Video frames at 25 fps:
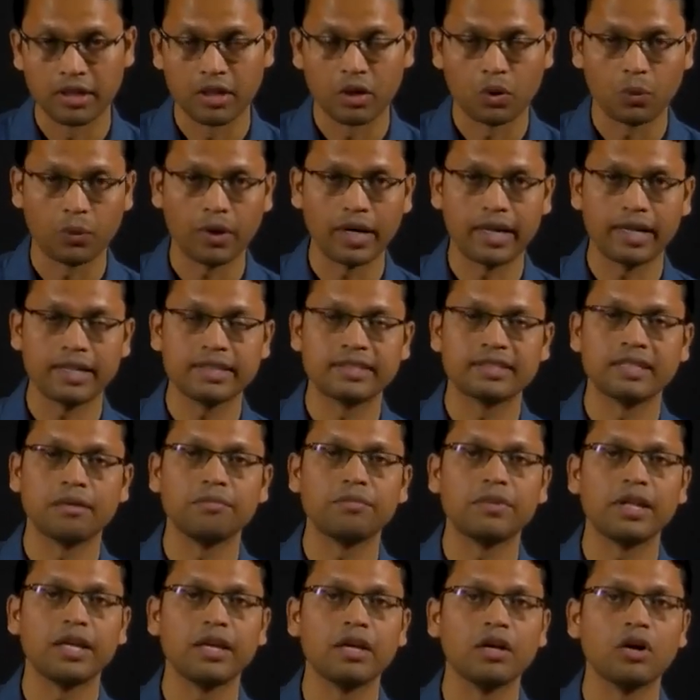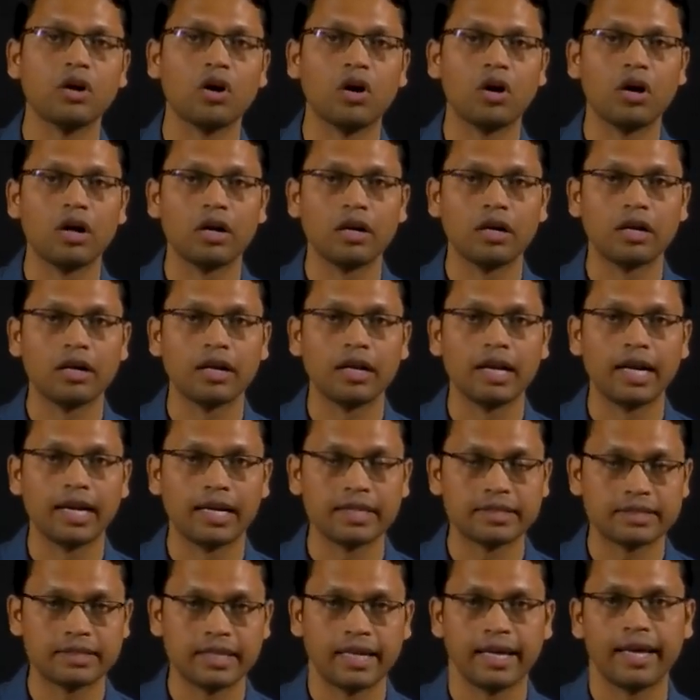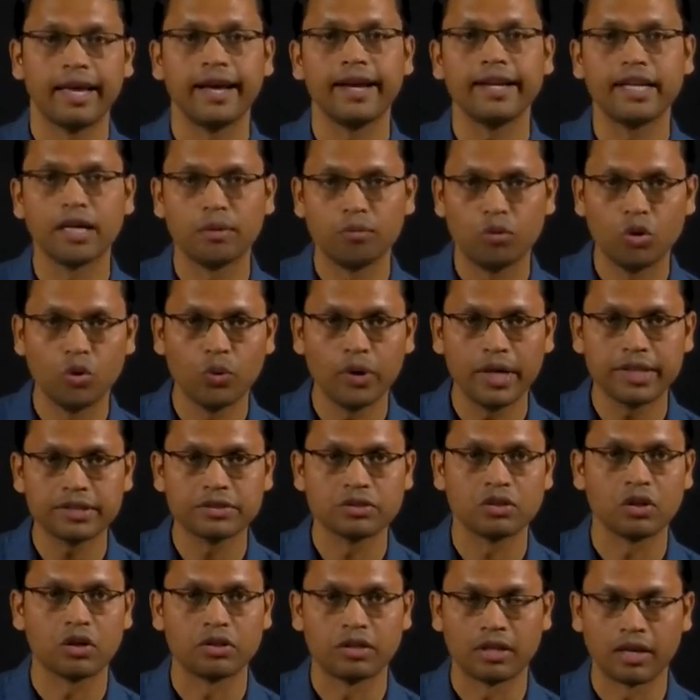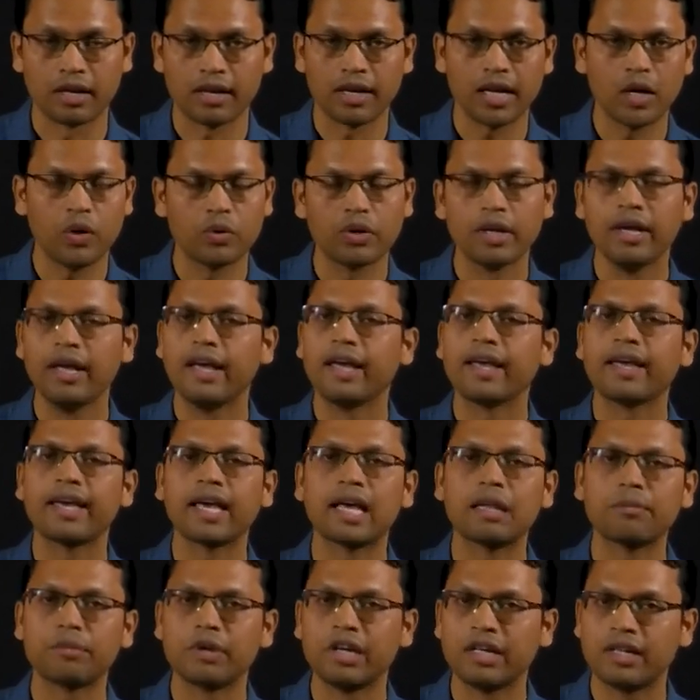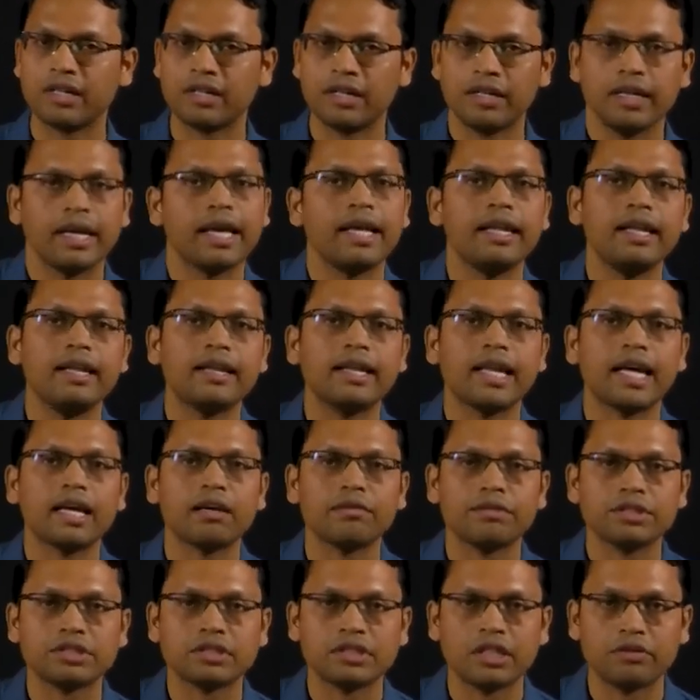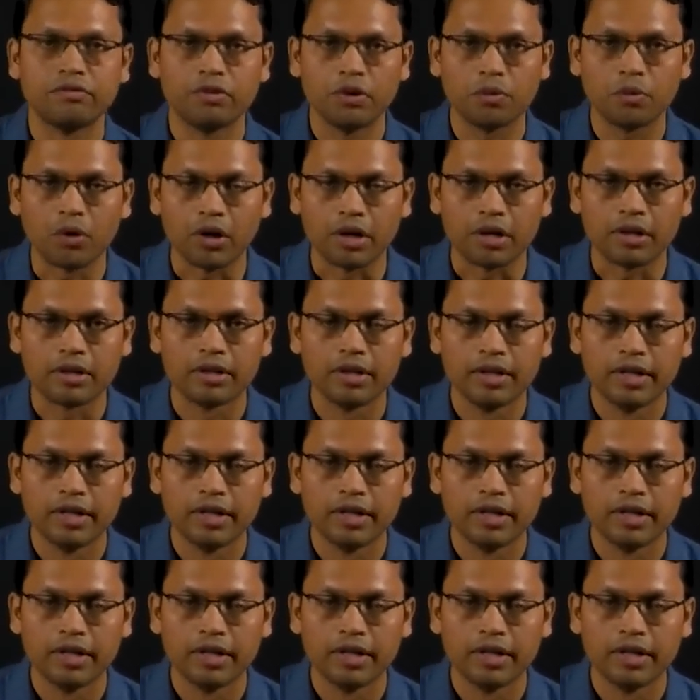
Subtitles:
Whereas something on, let us say, AWS on the cloud can be written in any language that we want.